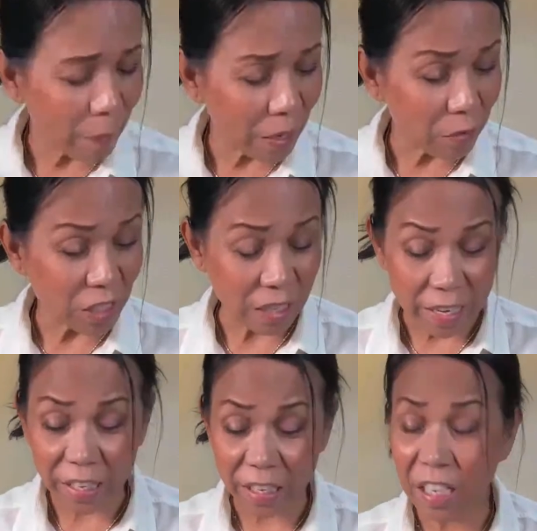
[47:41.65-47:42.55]
and it was
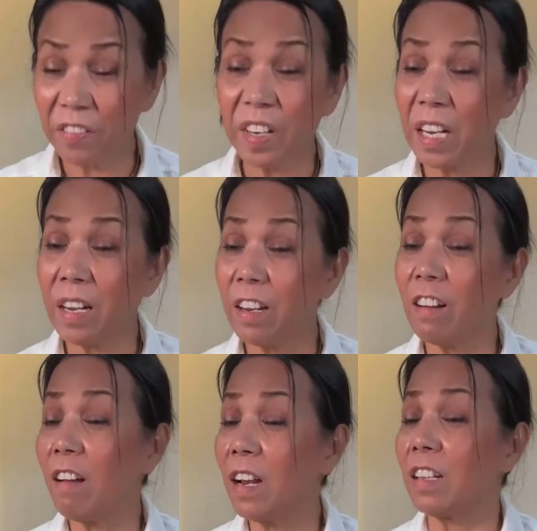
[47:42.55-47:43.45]
later evening, and
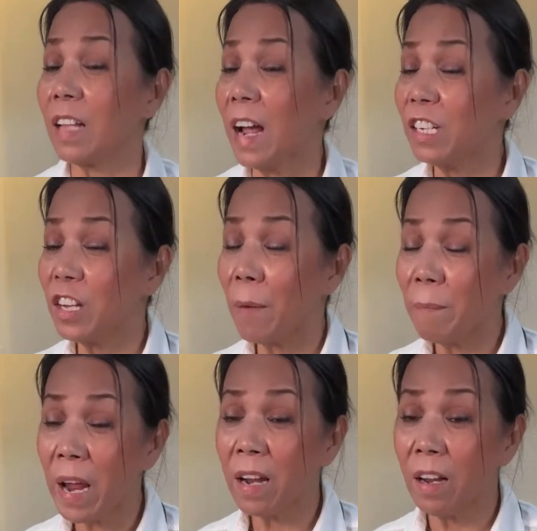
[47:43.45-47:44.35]
the tire shop man